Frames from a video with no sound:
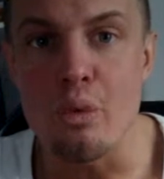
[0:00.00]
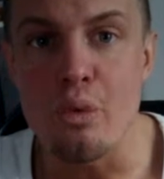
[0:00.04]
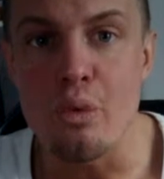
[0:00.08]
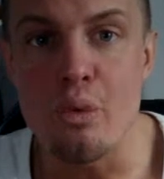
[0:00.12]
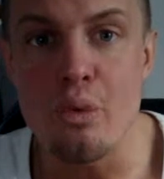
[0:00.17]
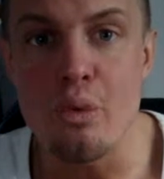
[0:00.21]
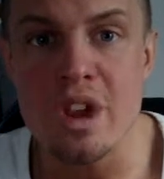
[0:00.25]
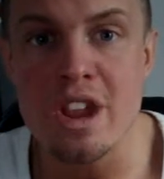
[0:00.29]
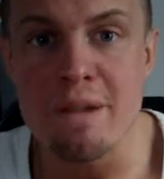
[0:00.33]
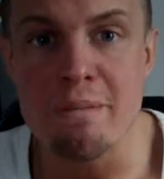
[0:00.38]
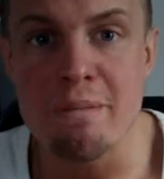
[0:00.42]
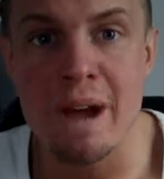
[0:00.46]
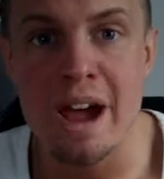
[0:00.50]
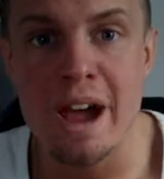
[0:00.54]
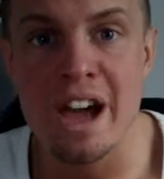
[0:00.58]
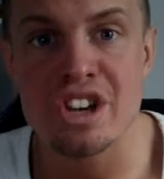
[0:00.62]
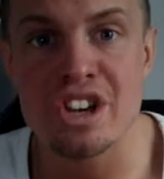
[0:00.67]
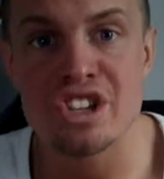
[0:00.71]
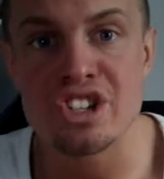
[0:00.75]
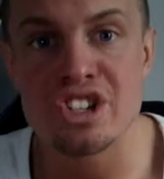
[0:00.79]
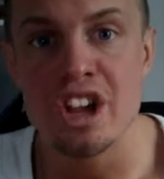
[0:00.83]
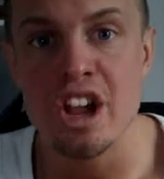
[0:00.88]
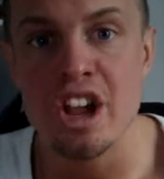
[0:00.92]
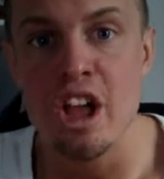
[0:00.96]

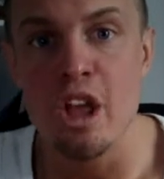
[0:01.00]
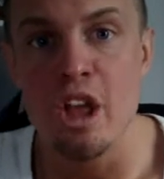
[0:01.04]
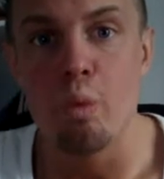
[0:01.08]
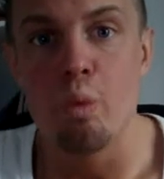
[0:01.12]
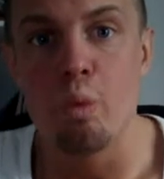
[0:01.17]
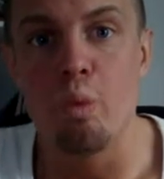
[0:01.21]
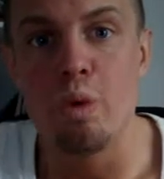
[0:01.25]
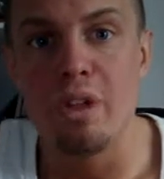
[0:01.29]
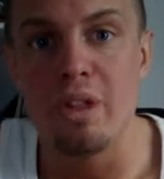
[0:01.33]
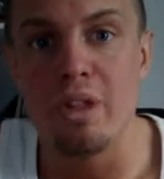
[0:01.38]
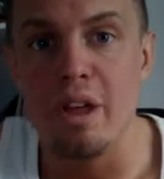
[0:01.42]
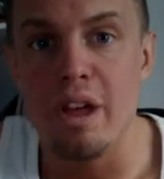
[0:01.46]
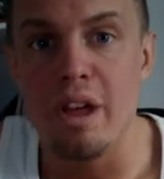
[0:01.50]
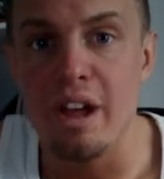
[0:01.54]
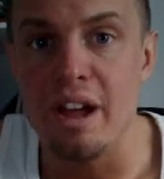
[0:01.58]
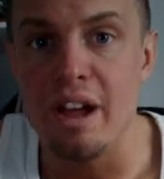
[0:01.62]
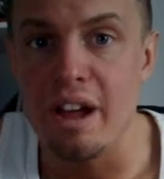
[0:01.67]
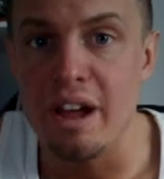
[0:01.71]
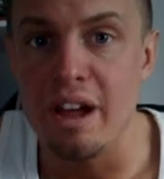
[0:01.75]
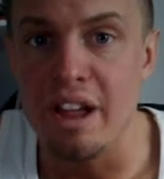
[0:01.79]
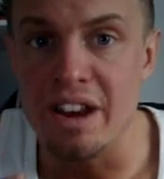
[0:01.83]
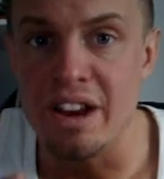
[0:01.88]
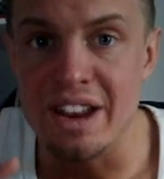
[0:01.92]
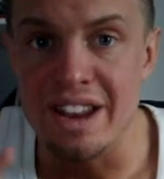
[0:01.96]
rematch with
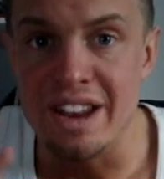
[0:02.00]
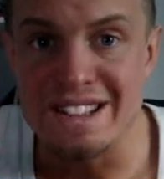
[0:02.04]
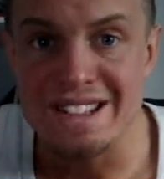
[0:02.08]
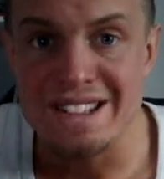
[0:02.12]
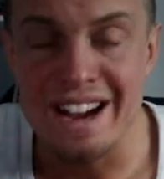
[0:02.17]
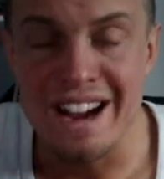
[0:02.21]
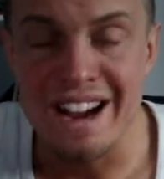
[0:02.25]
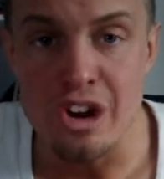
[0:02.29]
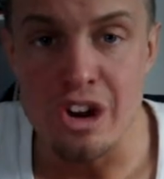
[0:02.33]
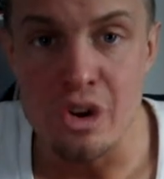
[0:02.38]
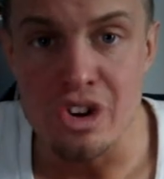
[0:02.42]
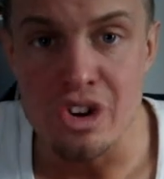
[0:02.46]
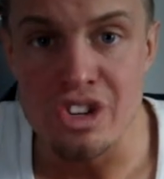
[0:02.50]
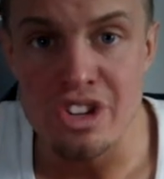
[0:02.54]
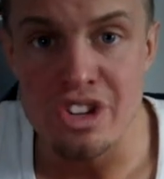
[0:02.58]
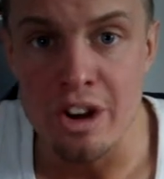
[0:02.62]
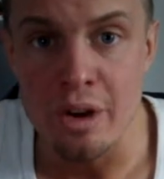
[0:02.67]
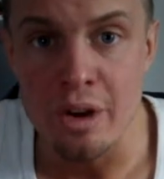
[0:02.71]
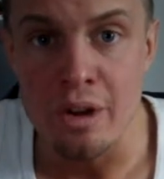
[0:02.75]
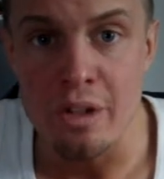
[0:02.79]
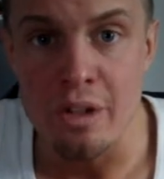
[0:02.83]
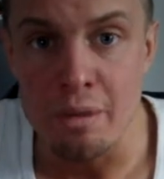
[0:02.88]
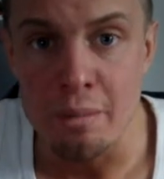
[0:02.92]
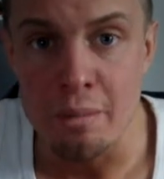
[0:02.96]
an entire
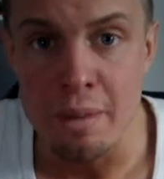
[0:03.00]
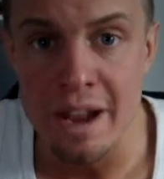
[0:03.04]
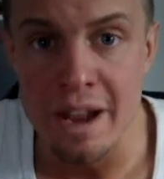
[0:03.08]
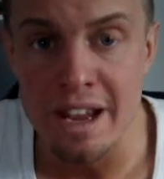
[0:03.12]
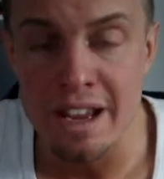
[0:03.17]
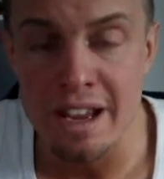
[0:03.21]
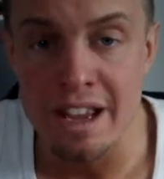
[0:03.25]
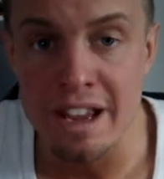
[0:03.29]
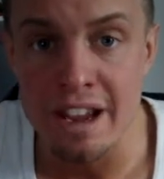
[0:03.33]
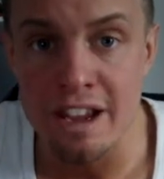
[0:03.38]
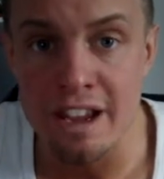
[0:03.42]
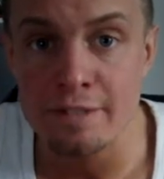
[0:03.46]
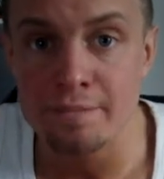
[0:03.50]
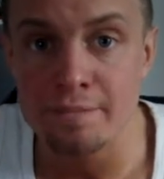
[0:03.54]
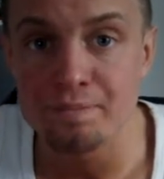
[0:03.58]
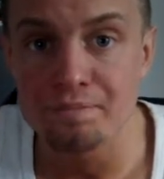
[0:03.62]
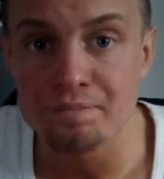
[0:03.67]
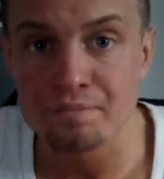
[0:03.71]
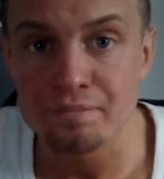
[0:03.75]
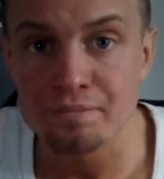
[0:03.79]
year in the making,